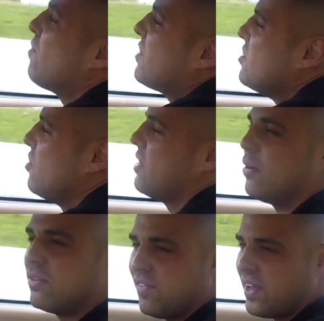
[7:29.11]
I obviously
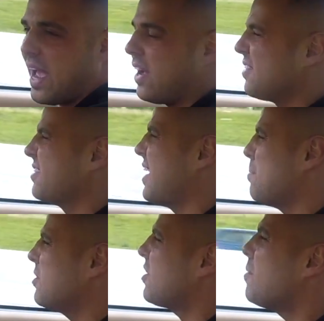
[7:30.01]
knew there was a V8 under
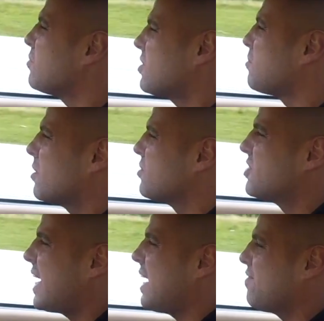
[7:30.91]
there, but
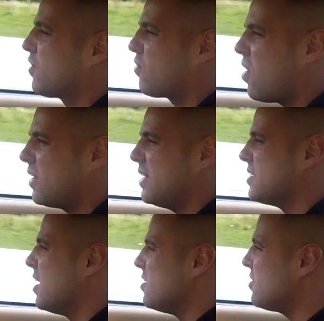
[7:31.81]
sometimes you take that for
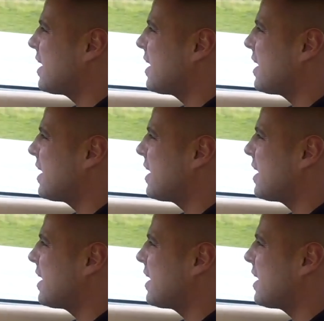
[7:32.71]
granted.